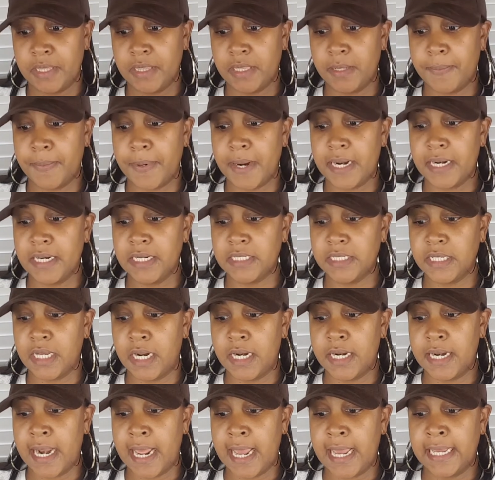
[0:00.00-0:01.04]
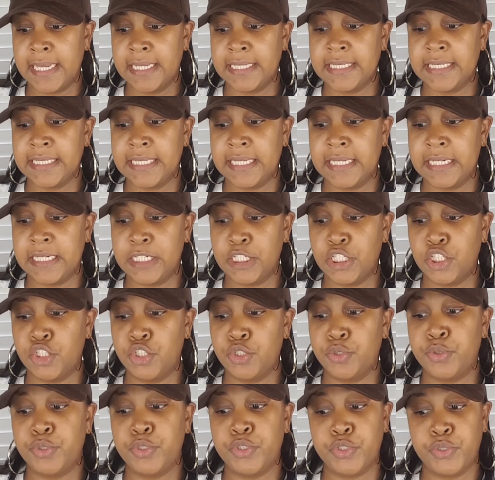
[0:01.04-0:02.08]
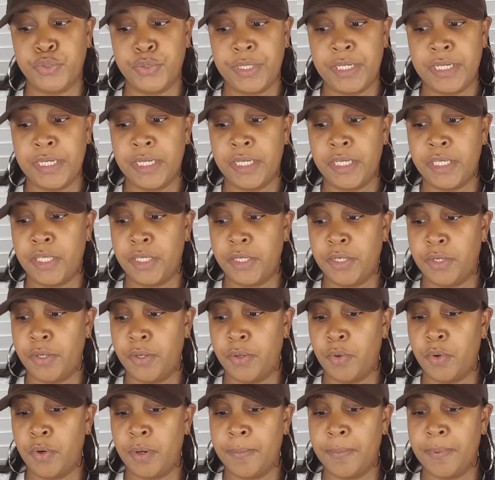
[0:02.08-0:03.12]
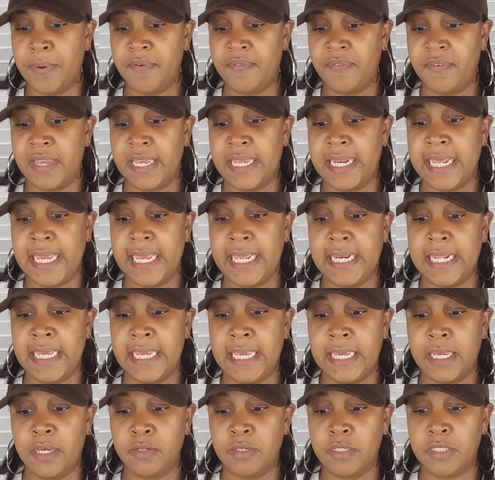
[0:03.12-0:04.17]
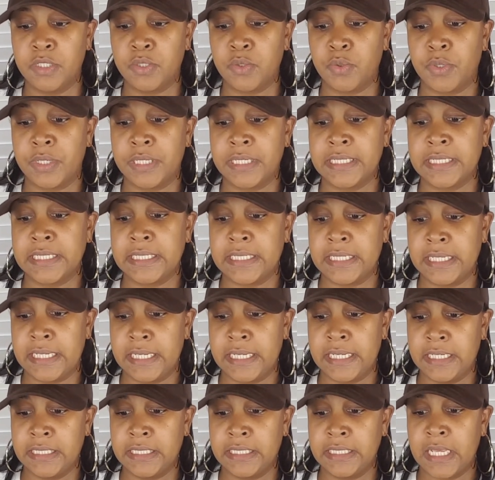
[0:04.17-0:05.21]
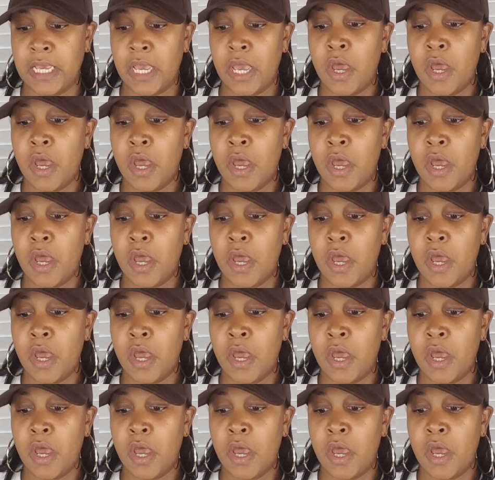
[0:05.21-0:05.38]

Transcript: The products are not intended to treat, cure, or prevent any illness or disease.